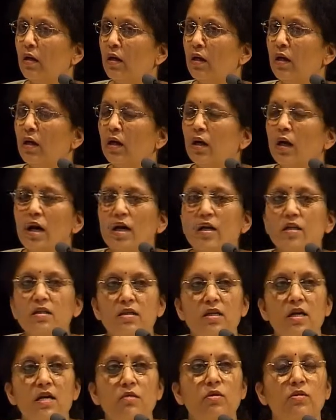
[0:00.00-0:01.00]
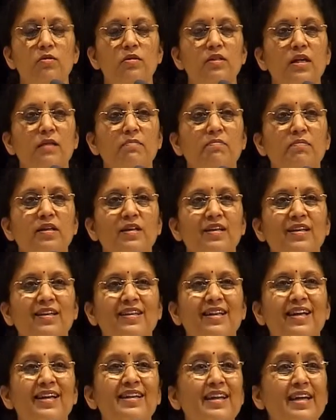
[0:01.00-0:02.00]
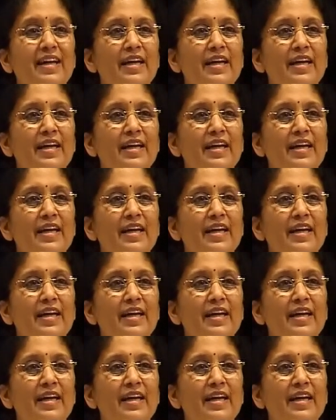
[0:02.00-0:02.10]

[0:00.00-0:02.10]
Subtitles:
He didn't understand what was happening. Then the